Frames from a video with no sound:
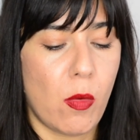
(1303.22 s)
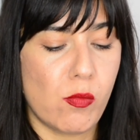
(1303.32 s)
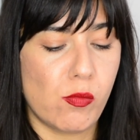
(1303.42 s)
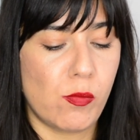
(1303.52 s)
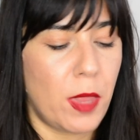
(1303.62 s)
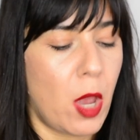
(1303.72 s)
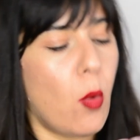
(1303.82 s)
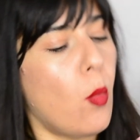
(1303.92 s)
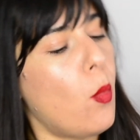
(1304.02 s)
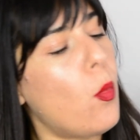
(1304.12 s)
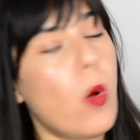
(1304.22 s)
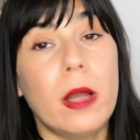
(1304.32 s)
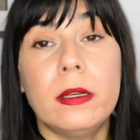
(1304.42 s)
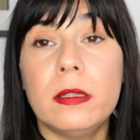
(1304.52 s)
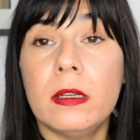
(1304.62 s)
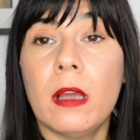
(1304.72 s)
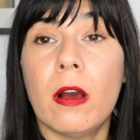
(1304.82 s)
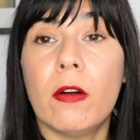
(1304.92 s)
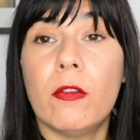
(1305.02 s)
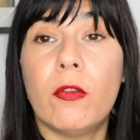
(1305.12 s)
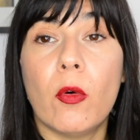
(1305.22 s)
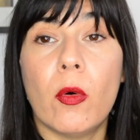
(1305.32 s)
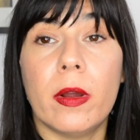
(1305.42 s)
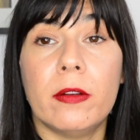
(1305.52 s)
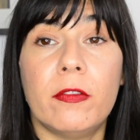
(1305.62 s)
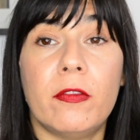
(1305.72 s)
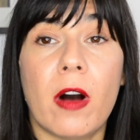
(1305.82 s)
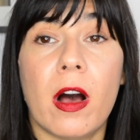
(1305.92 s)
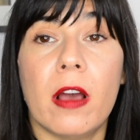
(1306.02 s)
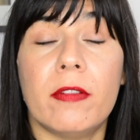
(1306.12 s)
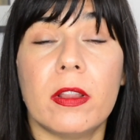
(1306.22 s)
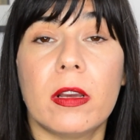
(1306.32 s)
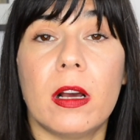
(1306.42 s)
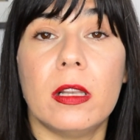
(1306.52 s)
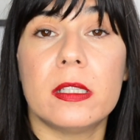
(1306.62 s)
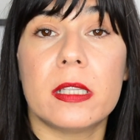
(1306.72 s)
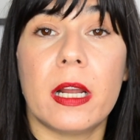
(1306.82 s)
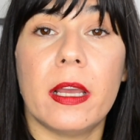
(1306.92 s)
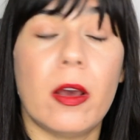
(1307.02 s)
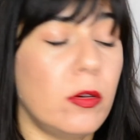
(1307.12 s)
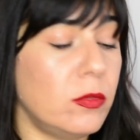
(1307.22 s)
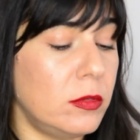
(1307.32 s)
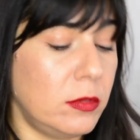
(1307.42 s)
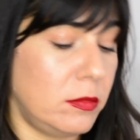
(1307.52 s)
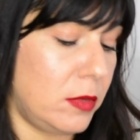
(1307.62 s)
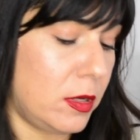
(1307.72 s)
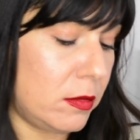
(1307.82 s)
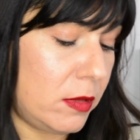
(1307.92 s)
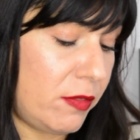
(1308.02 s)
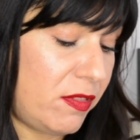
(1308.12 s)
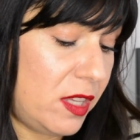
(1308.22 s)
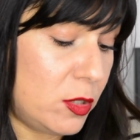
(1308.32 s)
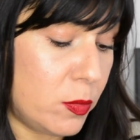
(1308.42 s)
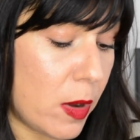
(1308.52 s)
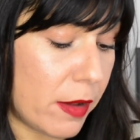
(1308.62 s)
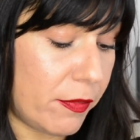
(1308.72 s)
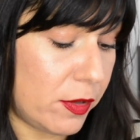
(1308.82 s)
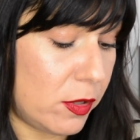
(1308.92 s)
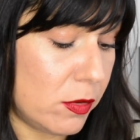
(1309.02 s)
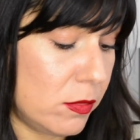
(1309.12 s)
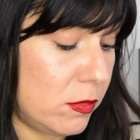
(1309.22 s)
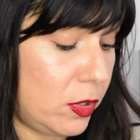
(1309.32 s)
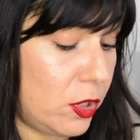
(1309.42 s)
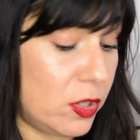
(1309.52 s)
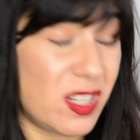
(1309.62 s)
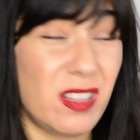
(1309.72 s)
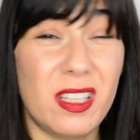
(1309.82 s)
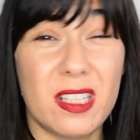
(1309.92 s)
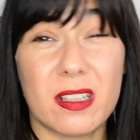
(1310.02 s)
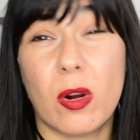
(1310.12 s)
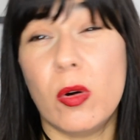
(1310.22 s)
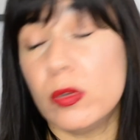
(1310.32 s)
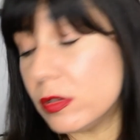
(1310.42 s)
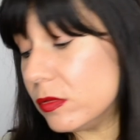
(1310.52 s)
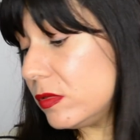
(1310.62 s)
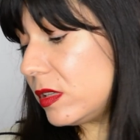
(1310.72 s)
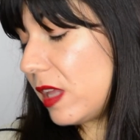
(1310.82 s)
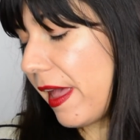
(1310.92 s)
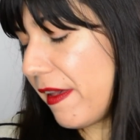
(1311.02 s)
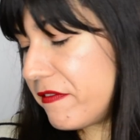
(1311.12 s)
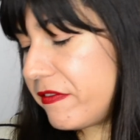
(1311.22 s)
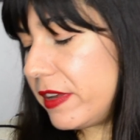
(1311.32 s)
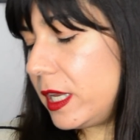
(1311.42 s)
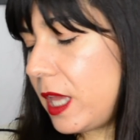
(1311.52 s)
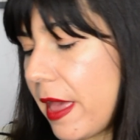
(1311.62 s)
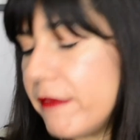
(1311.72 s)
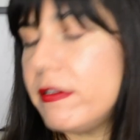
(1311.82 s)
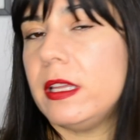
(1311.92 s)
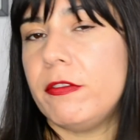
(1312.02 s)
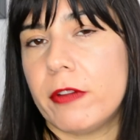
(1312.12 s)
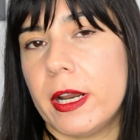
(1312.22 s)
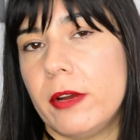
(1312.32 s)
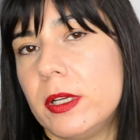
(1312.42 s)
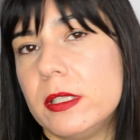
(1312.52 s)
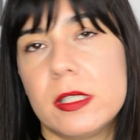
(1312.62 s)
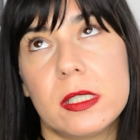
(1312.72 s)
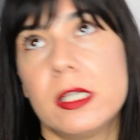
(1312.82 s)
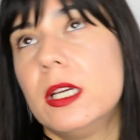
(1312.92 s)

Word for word: mm, one, four, and five are the colors that I own. Uh, if these work for you, good. And these are also heavily, heavily fragranced.